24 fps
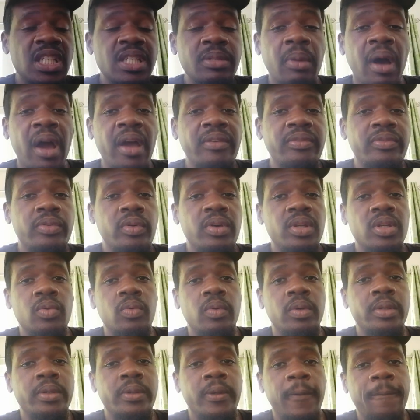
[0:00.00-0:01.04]
in my view,
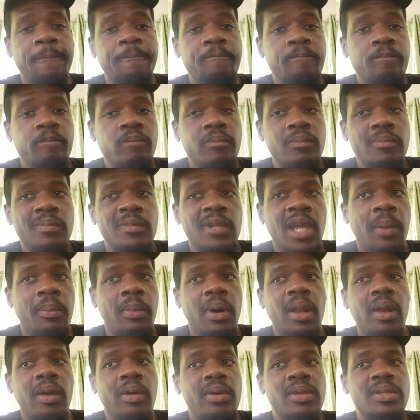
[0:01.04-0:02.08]
anyway.
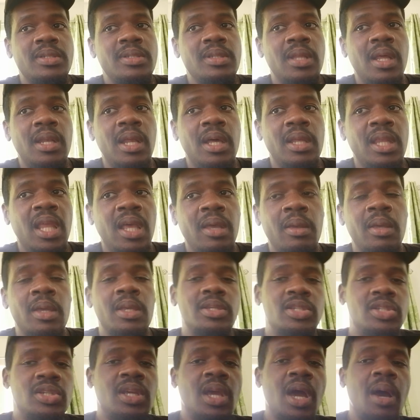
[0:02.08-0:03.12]
Kamala Harris is not that type.
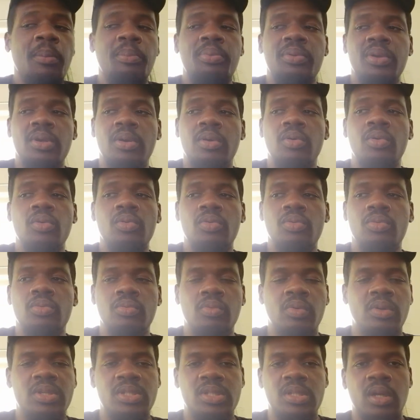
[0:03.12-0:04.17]
She can play a
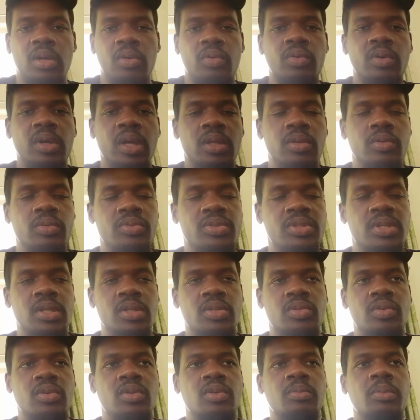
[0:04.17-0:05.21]
role. Well, she's not going to get no
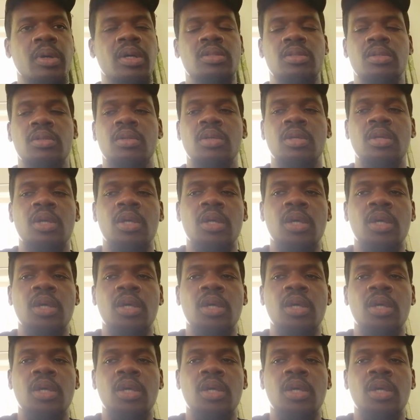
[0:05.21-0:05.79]
seats, so it don't matter.